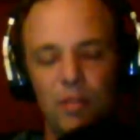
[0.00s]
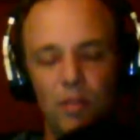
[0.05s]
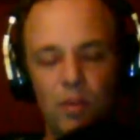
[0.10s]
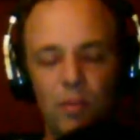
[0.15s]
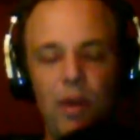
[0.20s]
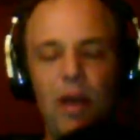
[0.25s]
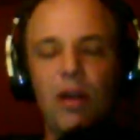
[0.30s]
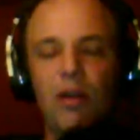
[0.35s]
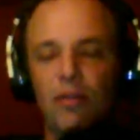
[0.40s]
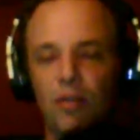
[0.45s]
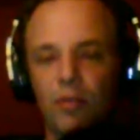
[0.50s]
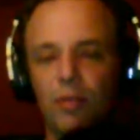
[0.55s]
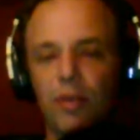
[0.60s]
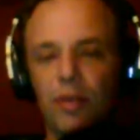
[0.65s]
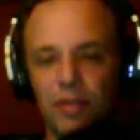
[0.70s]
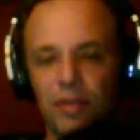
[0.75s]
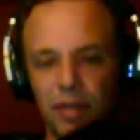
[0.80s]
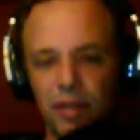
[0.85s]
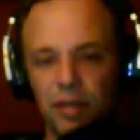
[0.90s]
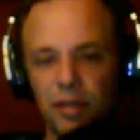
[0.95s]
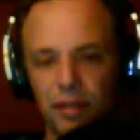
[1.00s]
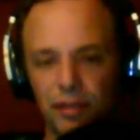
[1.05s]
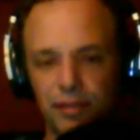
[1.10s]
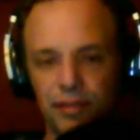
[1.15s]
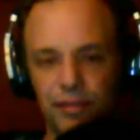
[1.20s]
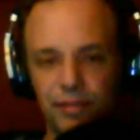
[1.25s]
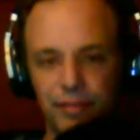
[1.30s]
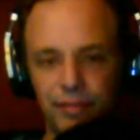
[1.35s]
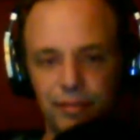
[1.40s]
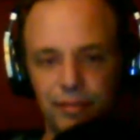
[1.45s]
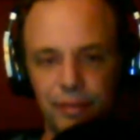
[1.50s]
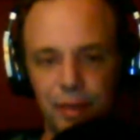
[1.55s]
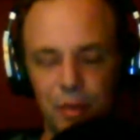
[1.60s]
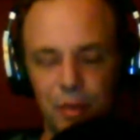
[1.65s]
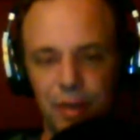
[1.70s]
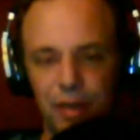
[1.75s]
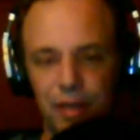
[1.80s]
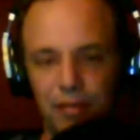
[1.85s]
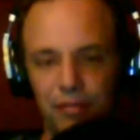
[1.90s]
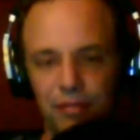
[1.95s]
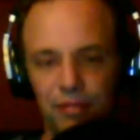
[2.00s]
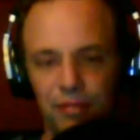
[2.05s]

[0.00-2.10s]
it more powerful, basically. I mean,